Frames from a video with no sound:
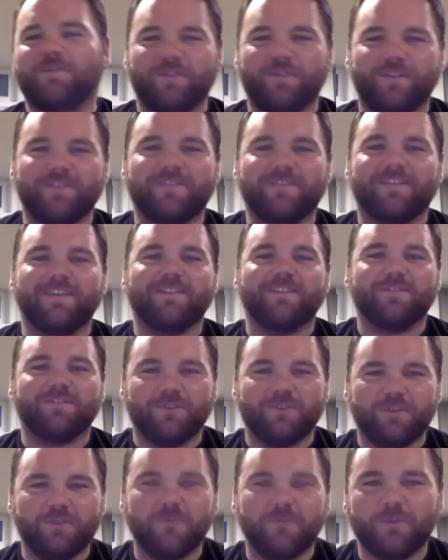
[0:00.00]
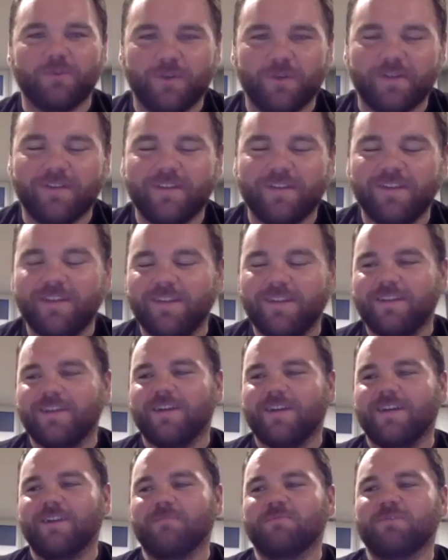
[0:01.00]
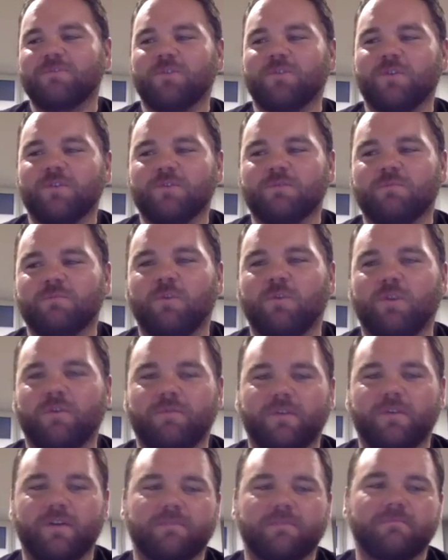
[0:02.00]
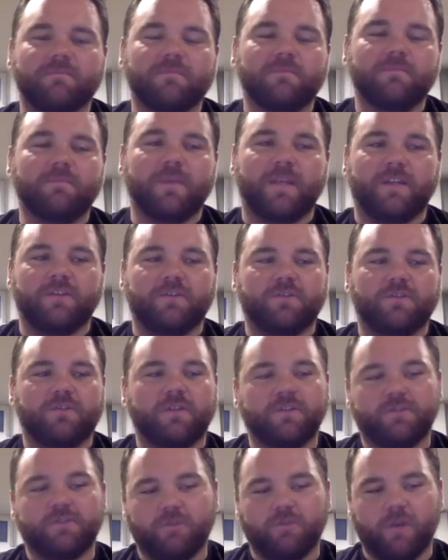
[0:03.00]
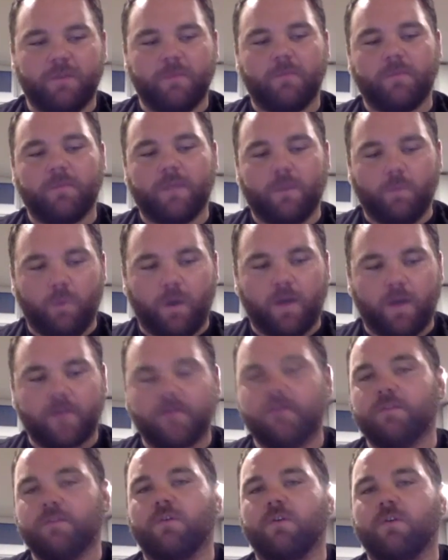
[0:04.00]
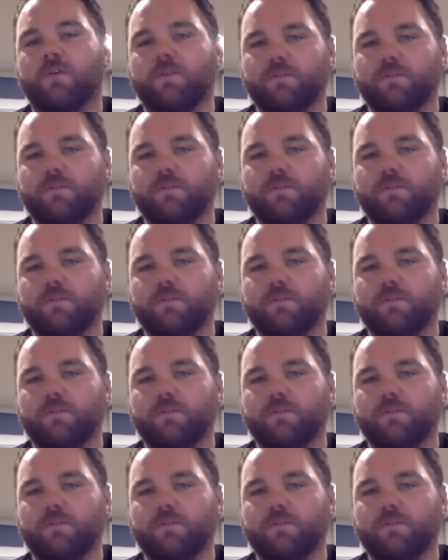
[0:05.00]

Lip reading: For these kids, they're new to it. So it was more of a being enjoyment when they walk in the door.